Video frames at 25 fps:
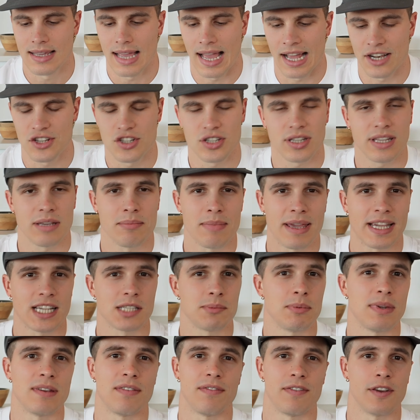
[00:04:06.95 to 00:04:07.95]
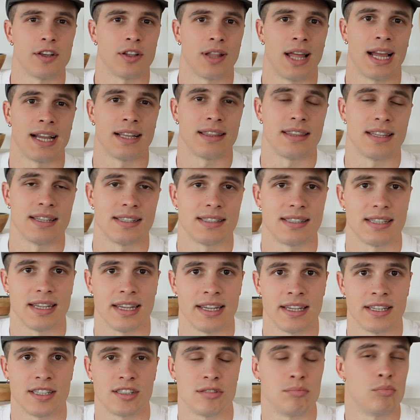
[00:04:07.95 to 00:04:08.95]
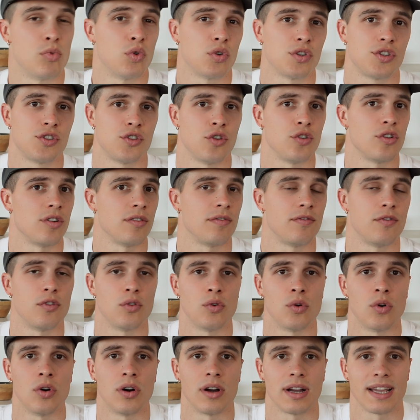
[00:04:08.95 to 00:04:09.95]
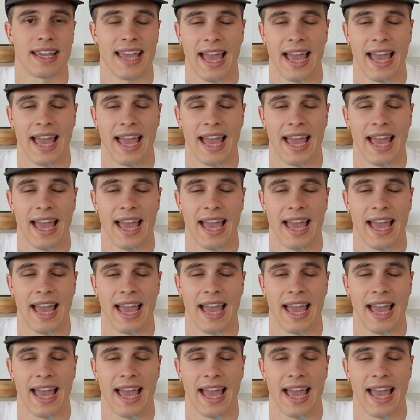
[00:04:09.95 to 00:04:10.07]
actually makes me feel like this is more suited for